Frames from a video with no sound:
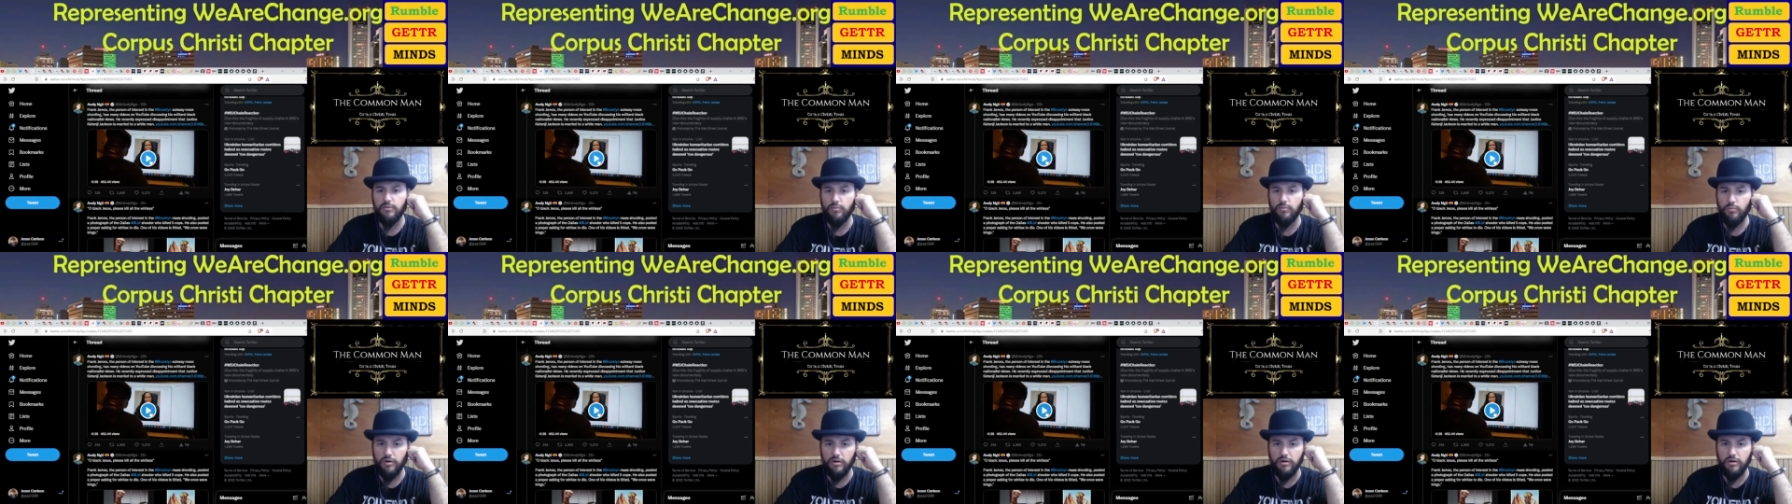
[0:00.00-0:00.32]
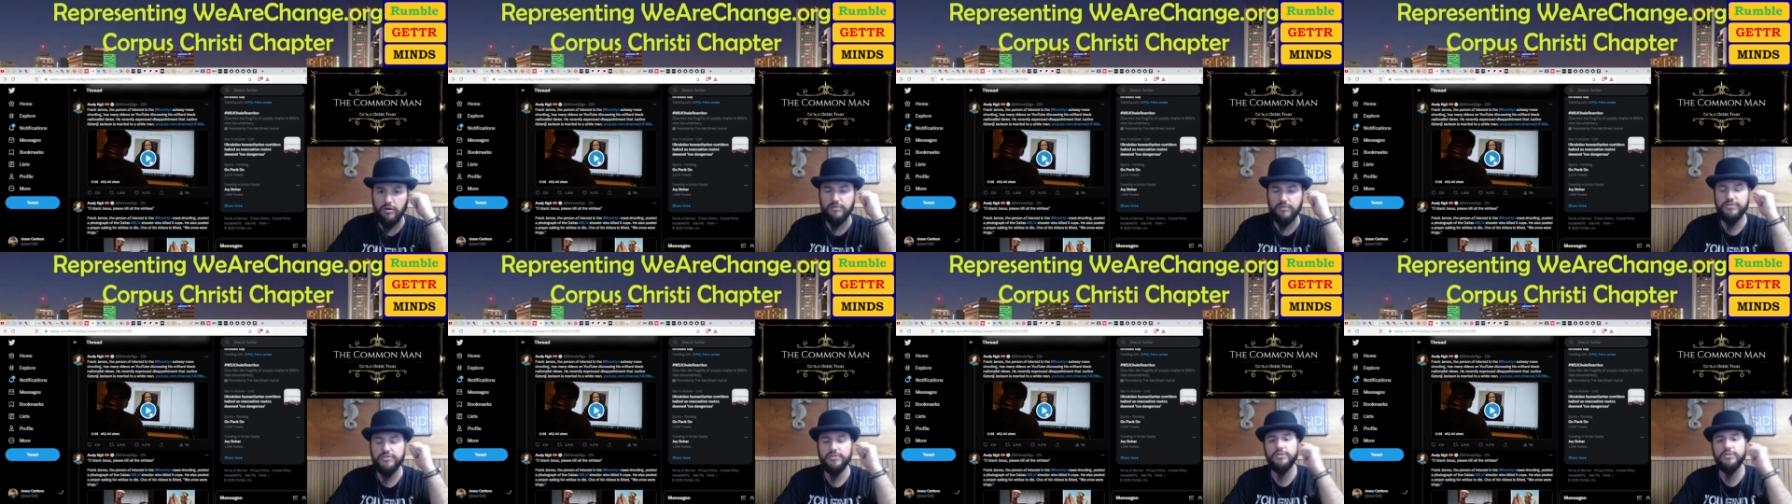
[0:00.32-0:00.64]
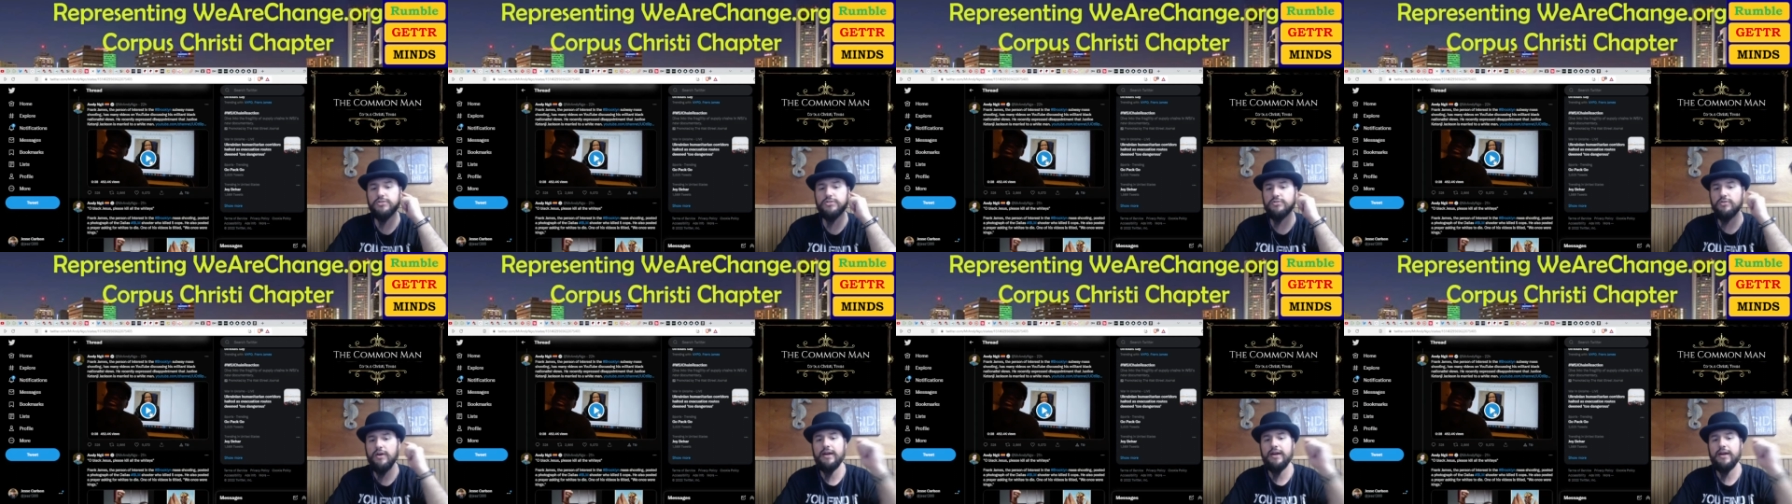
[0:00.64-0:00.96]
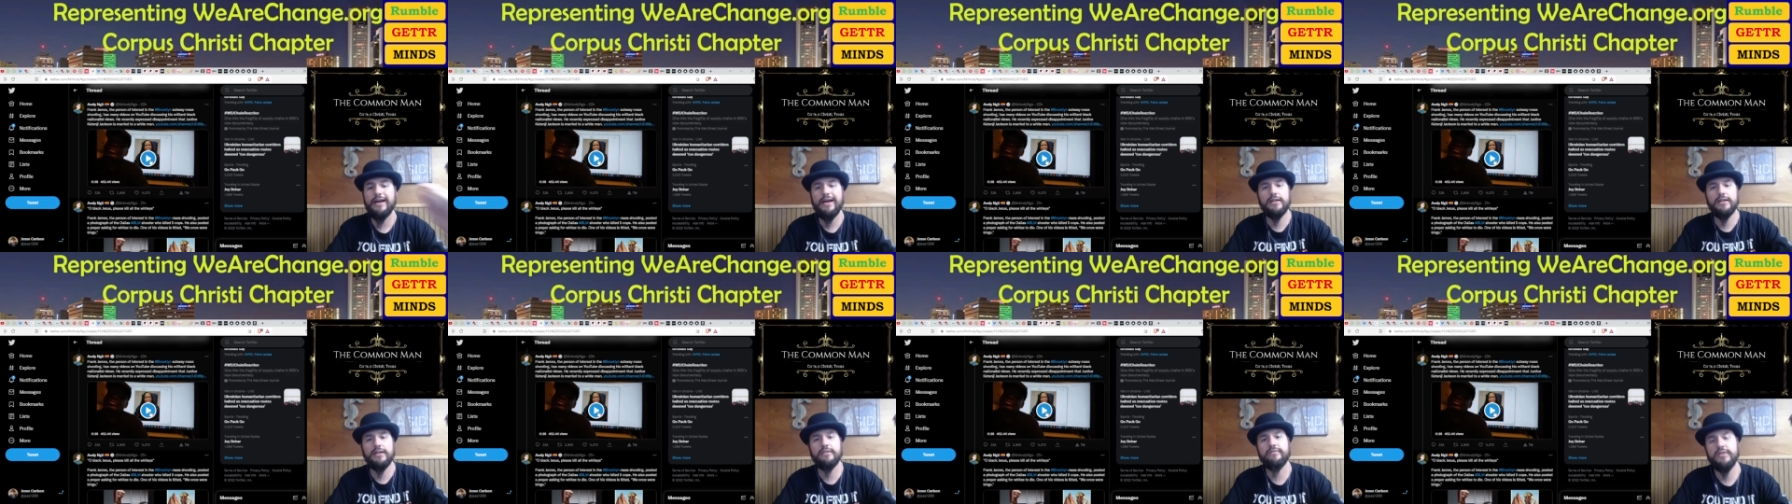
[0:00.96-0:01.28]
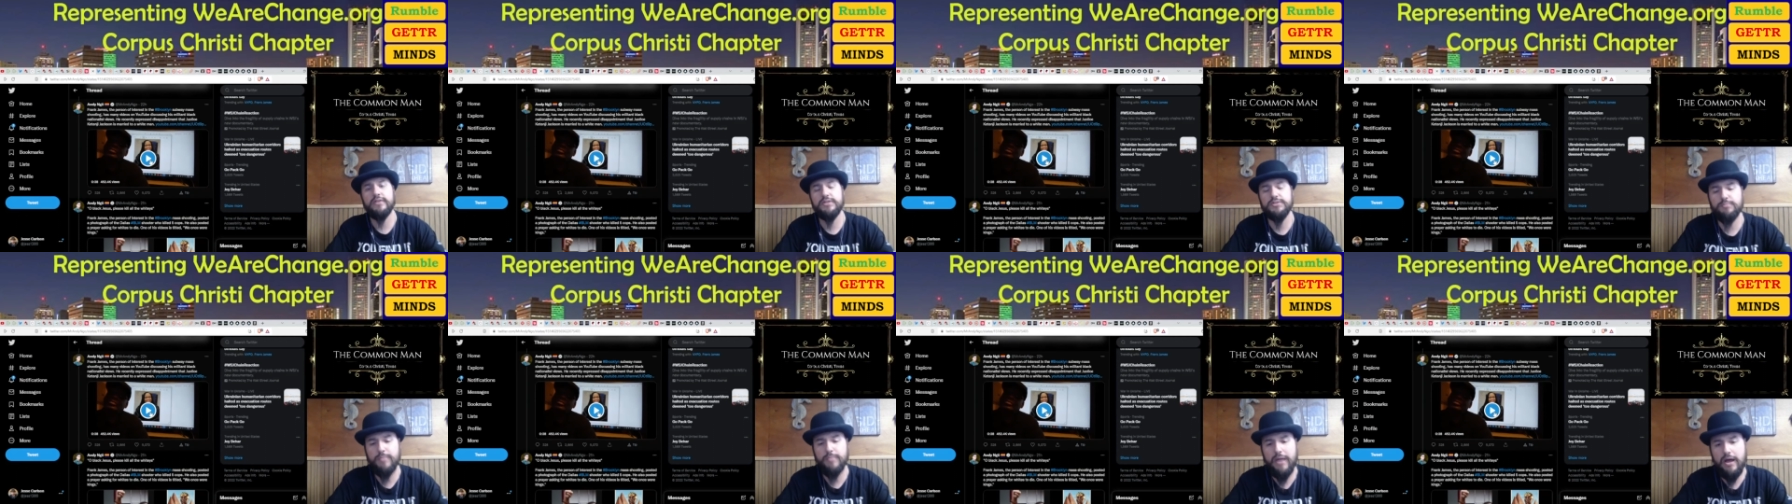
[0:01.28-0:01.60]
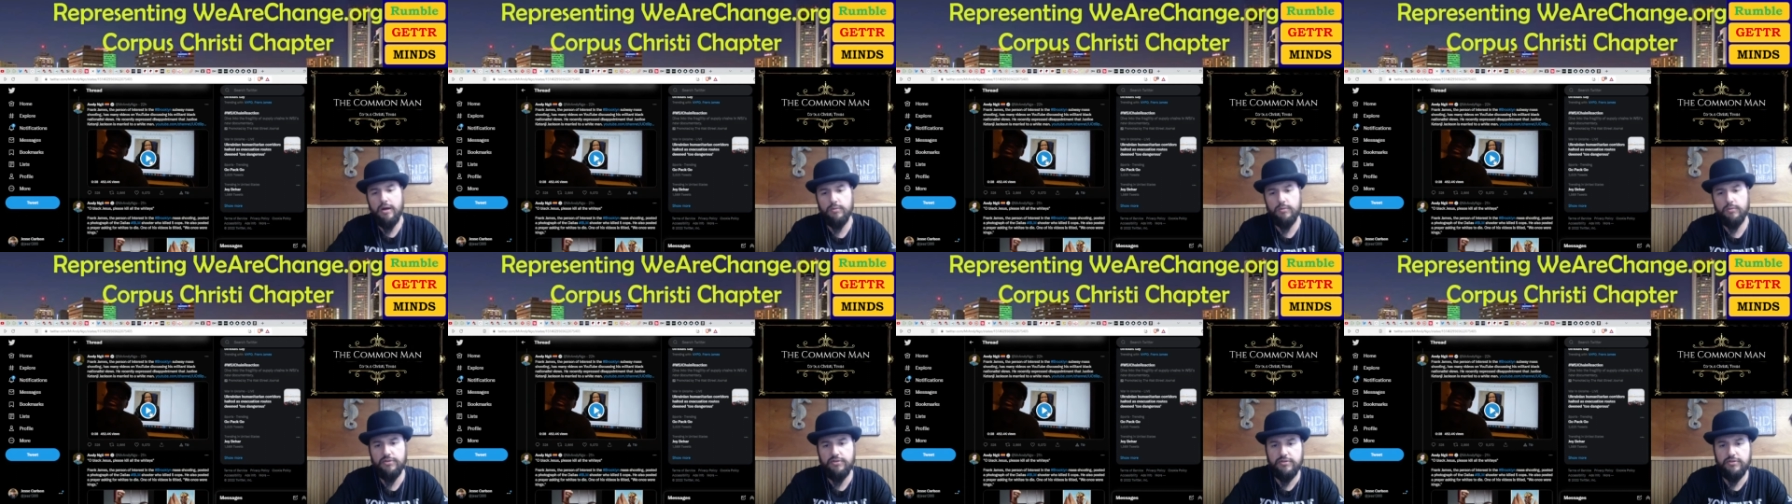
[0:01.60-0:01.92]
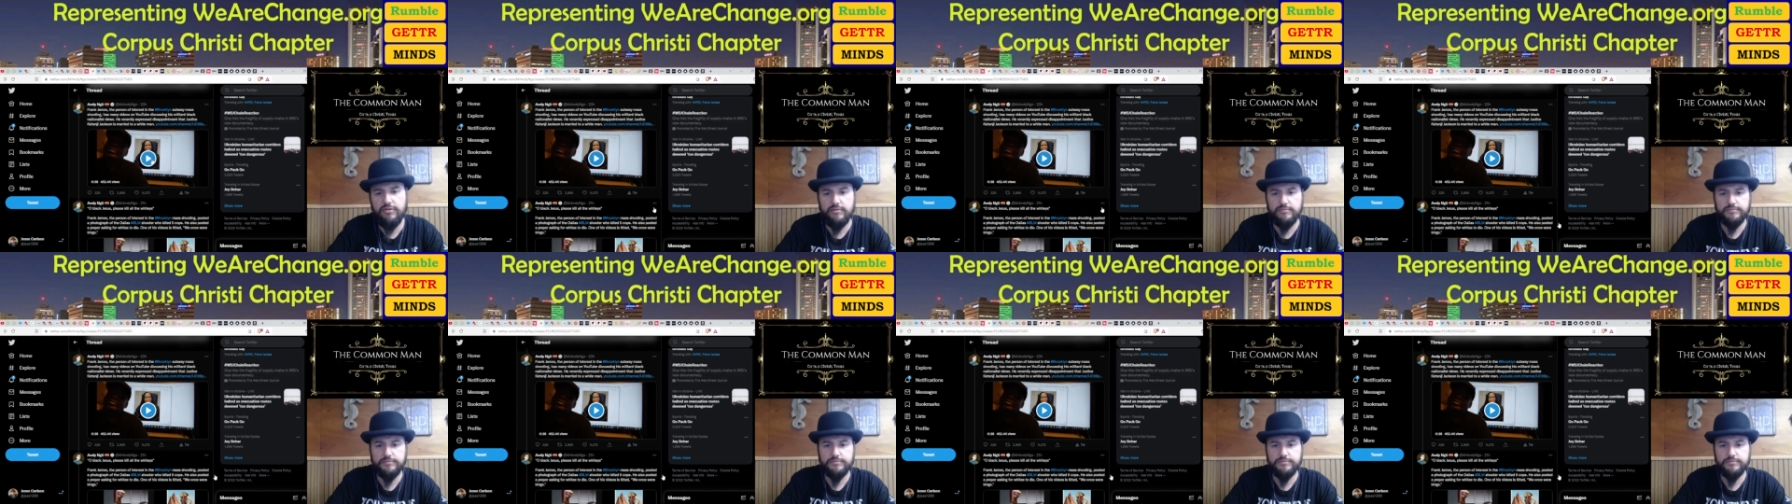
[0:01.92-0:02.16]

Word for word: words straight out of his mouth.